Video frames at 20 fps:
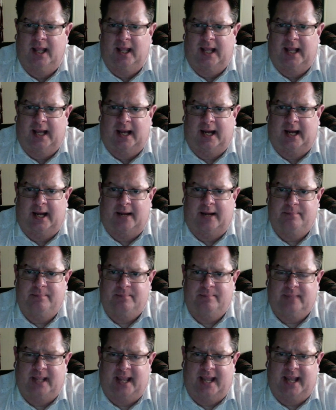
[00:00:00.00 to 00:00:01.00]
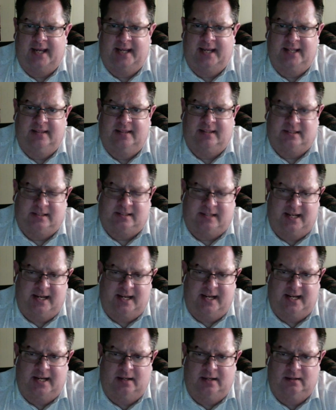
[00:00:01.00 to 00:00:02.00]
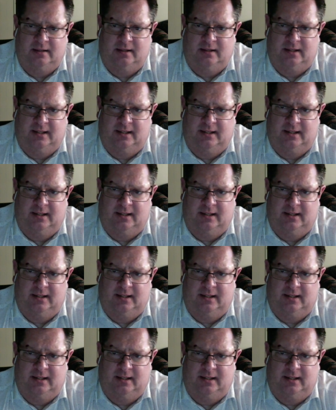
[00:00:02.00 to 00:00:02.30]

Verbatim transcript: Yeah. Um, and in the city,